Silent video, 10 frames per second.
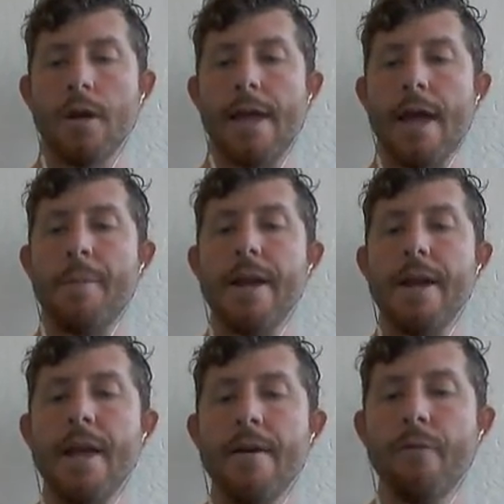Okay, but
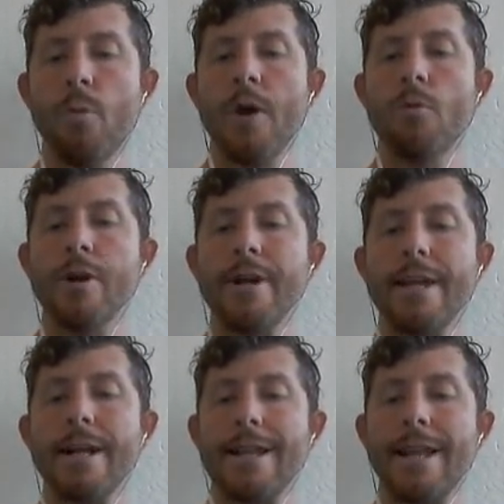if we
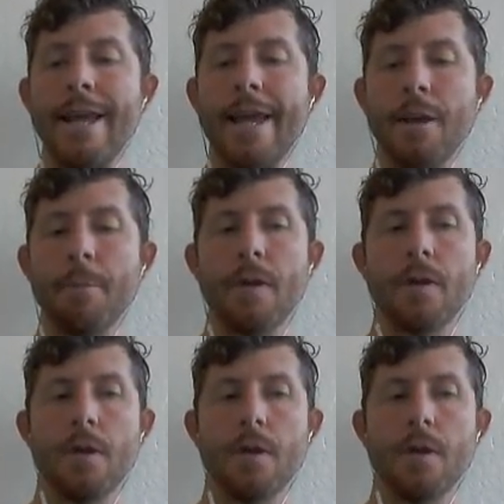reclaim